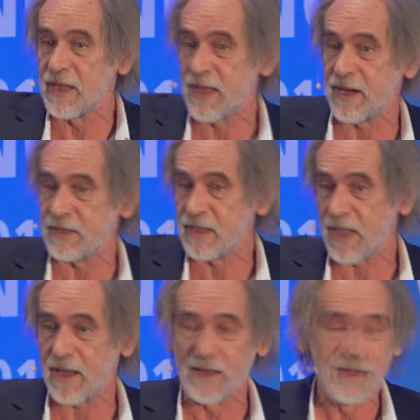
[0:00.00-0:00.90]
again and
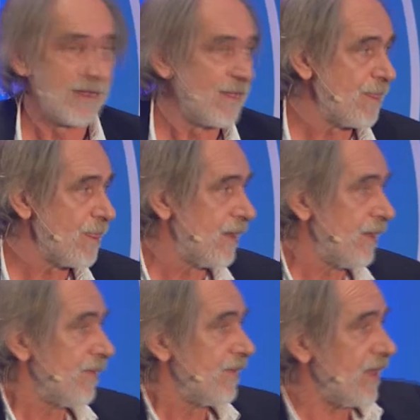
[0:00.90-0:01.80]
again.
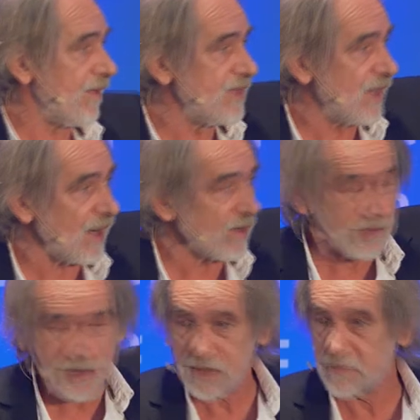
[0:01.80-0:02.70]
If the
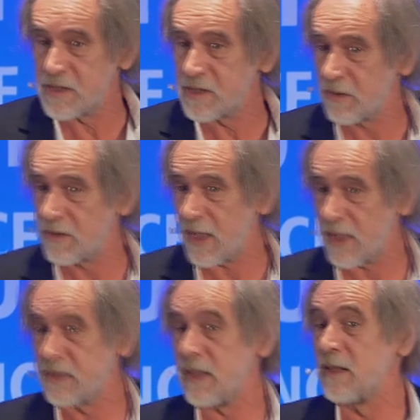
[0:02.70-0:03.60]
algorithm is
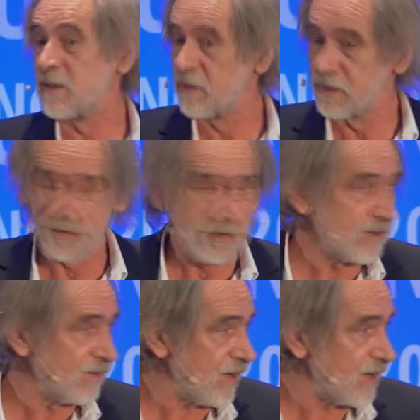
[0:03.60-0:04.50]
okay, they'll do the
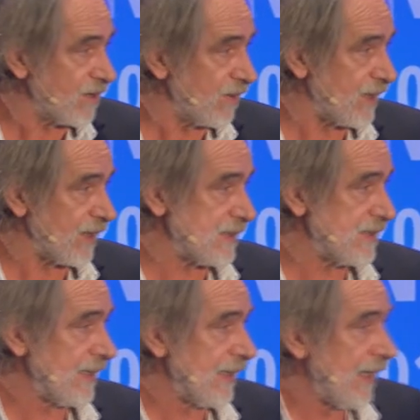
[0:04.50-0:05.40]
very good things